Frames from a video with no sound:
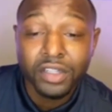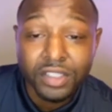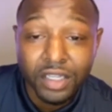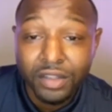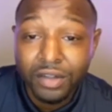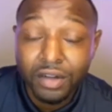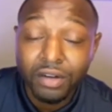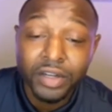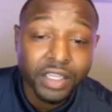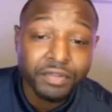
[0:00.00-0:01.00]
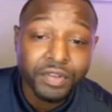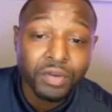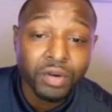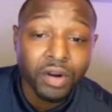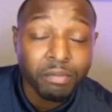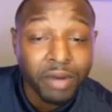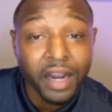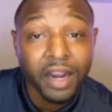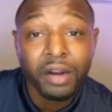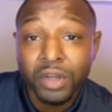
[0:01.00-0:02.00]
a seller or if you are a
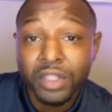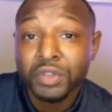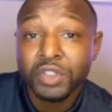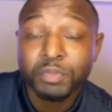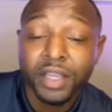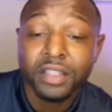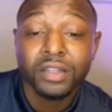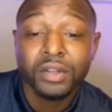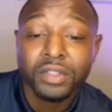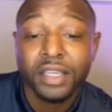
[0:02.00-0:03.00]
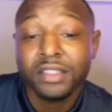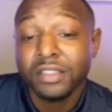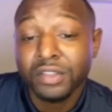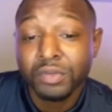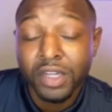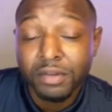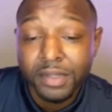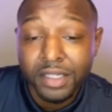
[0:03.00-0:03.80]
buyer, and what to expect in those cases as well.